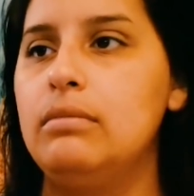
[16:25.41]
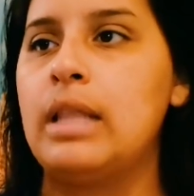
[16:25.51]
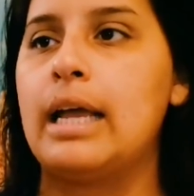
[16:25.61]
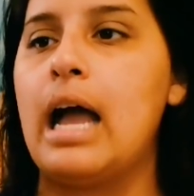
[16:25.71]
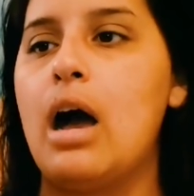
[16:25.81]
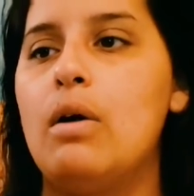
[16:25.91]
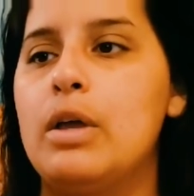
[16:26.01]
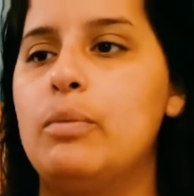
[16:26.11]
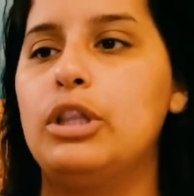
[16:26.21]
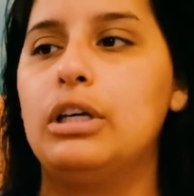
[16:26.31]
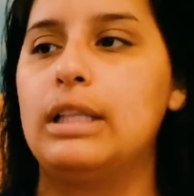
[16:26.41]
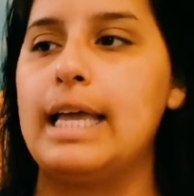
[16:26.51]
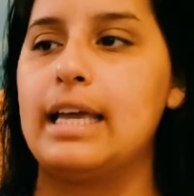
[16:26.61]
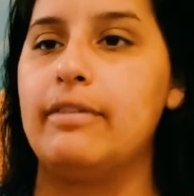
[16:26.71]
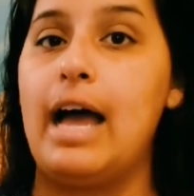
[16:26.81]
like how it would look
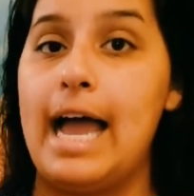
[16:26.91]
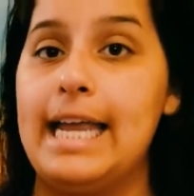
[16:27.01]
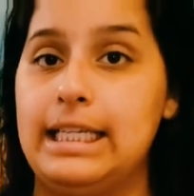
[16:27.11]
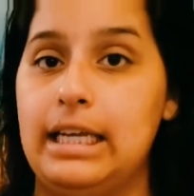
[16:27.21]
like if I